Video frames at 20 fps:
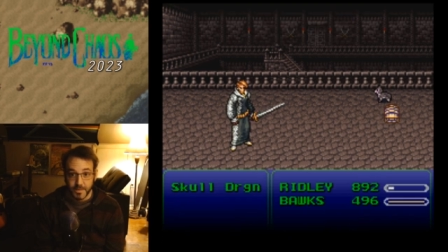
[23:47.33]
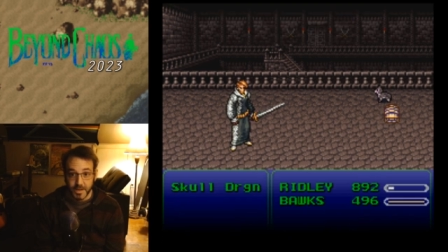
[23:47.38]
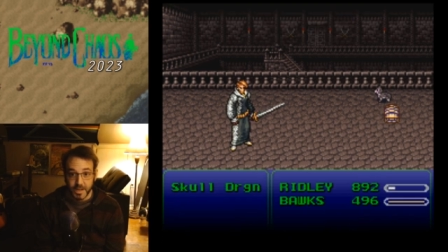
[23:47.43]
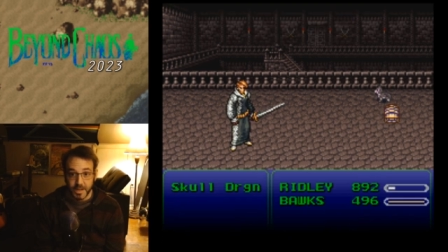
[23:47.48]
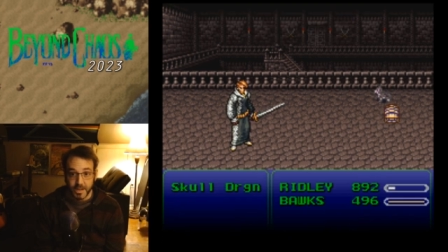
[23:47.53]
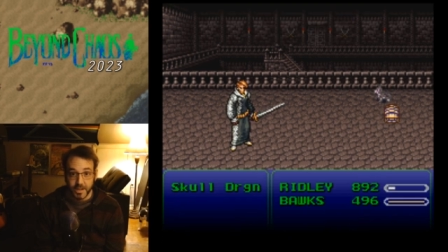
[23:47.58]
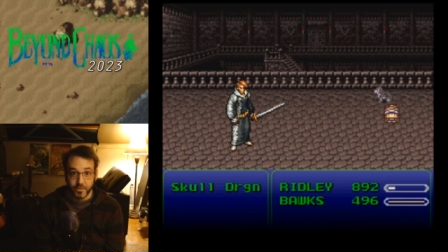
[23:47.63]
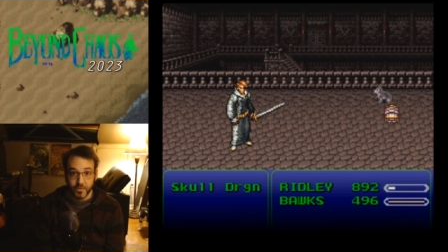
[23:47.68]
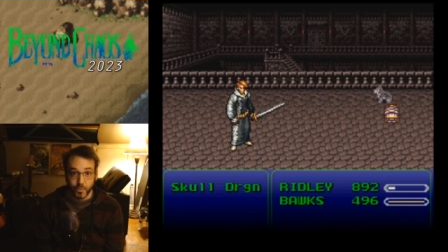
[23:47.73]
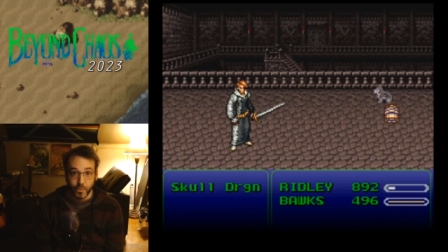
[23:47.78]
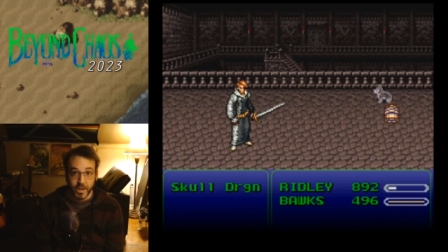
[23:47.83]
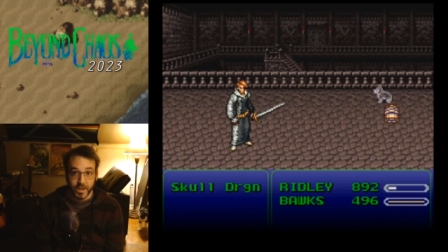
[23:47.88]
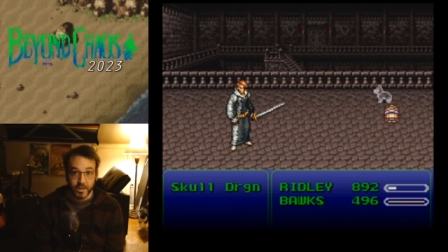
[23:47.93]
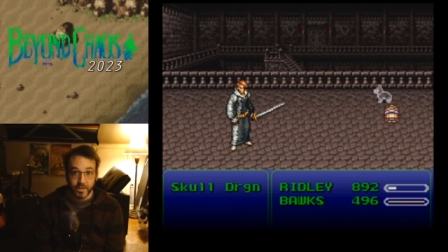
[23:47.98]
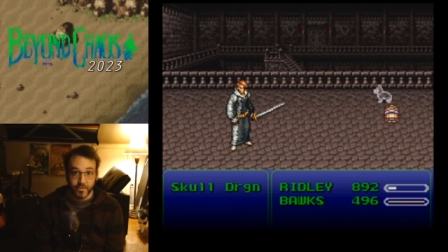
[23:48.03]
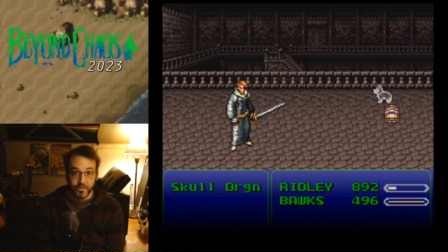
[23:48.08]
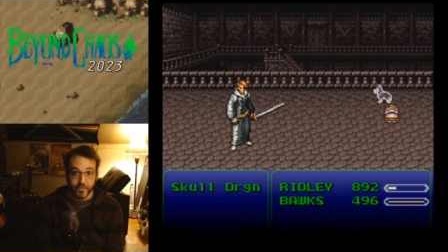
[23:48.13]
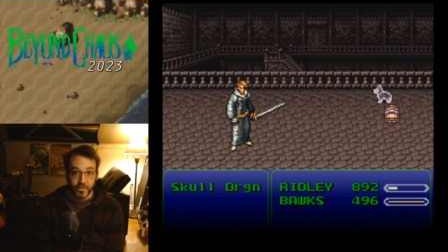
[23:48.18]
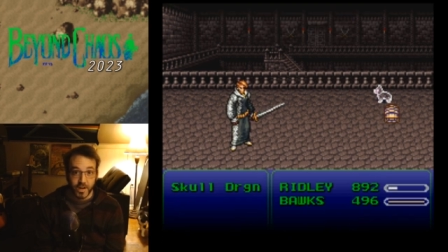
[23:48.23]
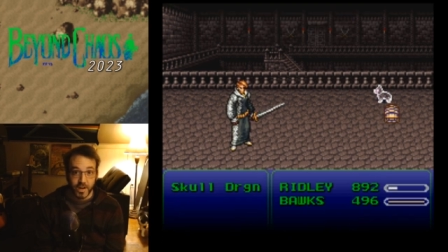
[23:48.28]
mean, he's weak
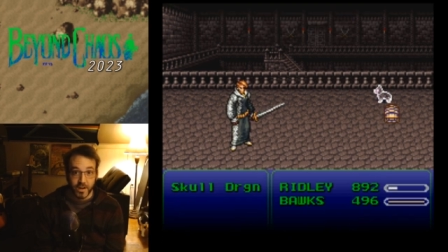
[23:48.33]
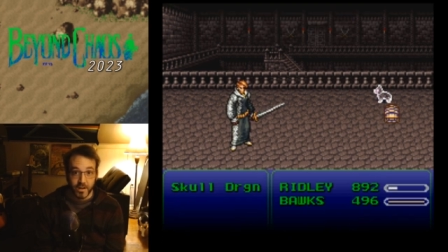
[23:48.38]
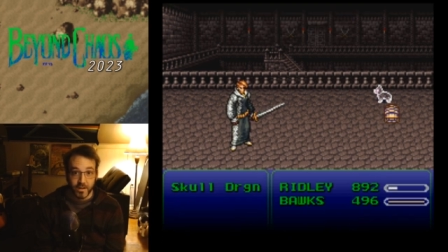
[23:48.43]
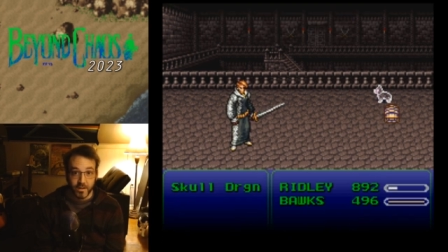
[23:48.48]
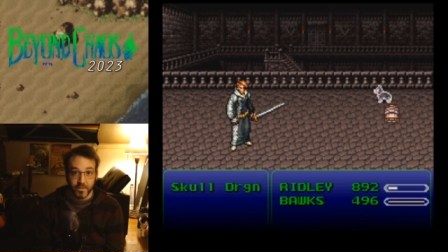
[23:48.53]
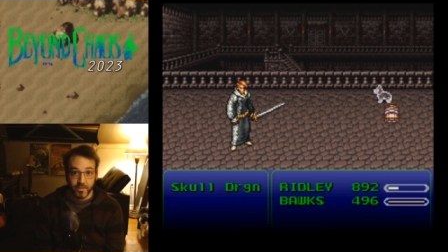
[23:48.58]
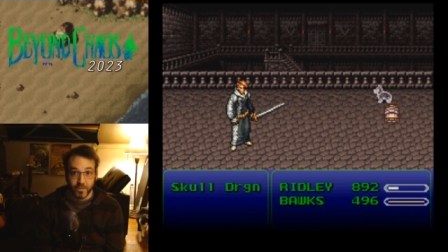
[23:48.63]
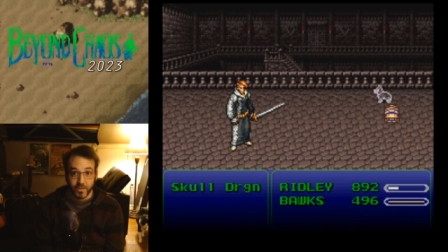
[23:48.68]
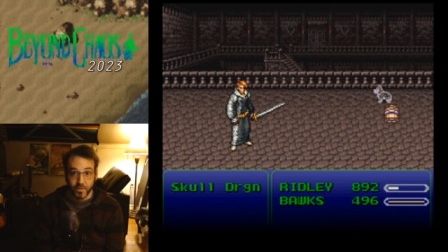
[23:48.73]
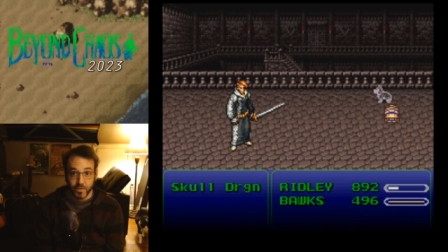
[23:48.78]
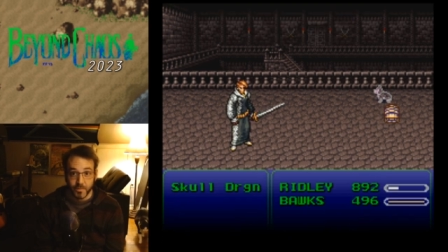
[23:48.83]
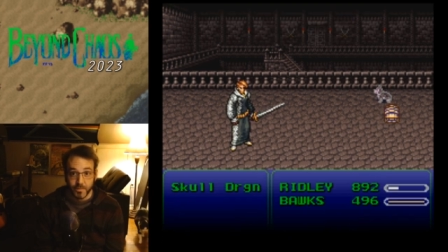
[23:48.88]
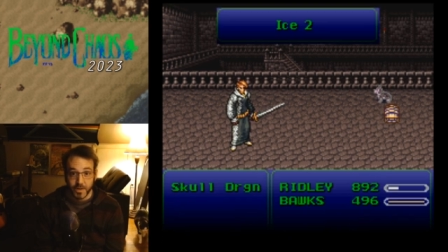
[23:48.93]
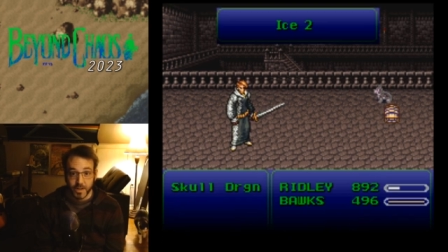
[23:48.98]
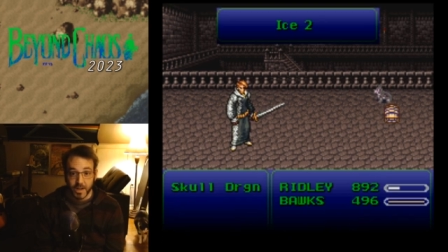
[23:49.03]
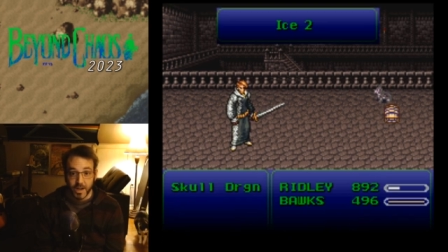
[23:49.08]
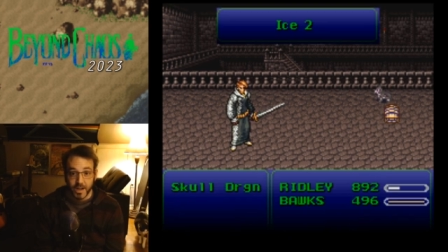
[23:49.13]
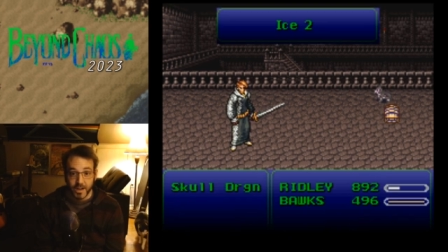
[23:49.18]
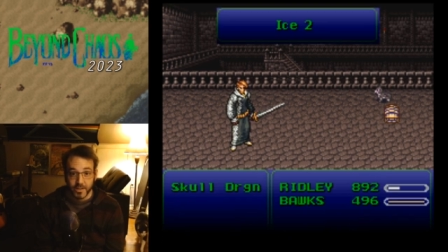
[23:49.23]
to fire, so I'm going